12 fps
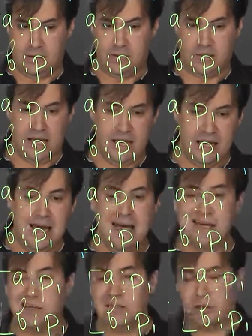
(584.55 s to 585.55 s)
Okay,
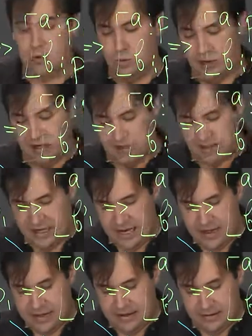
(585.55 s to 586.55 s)
so we
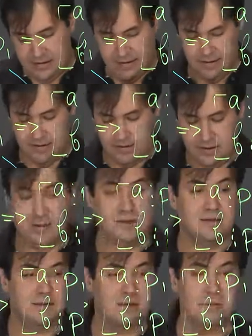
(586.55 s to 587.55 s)
understand that
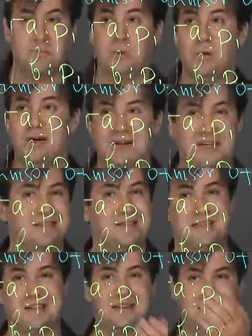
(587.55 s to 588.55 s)
since P1 is
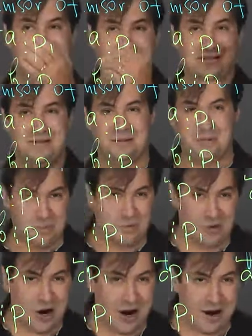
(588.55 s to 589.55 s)
still
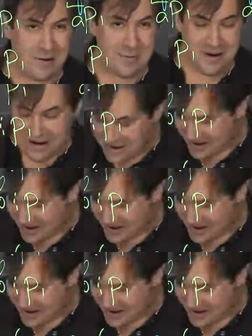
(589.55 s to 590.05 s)
prime,